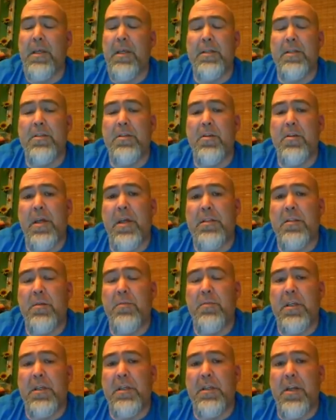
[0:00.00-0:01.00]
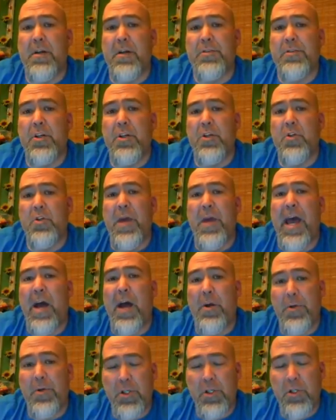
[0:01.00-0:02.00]
And so that's something that I'll show you
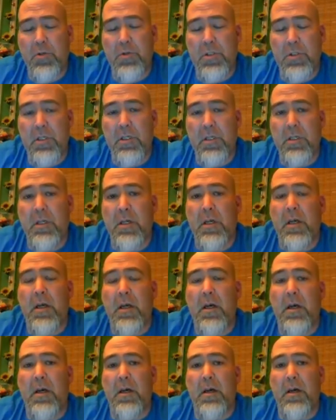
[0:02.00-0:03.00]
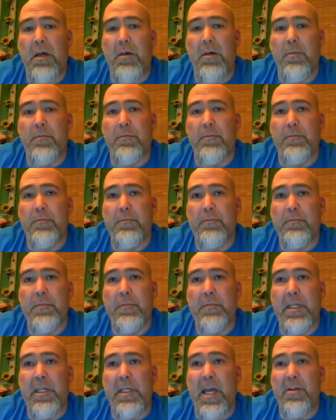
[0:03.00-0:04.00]
how to use it
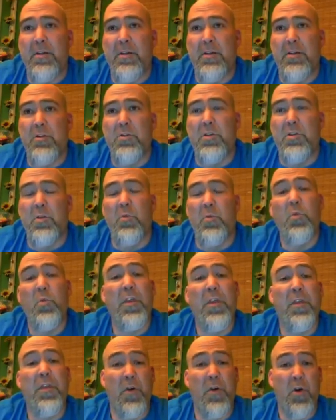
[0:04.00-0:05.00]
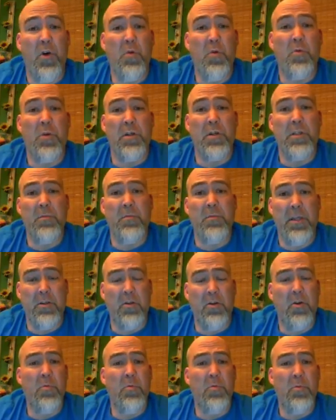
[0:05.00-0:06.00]
and how to use it with the homework to make
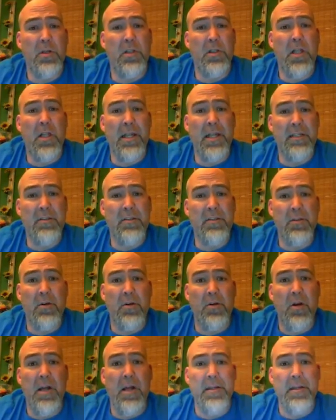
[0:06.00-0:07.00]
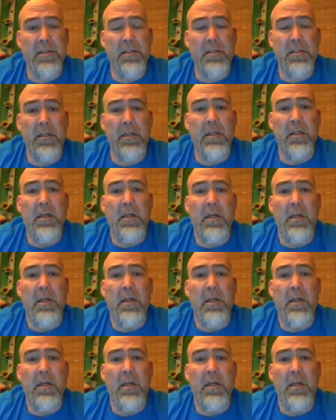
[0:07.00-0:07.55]
your homework a lot easier, honestly.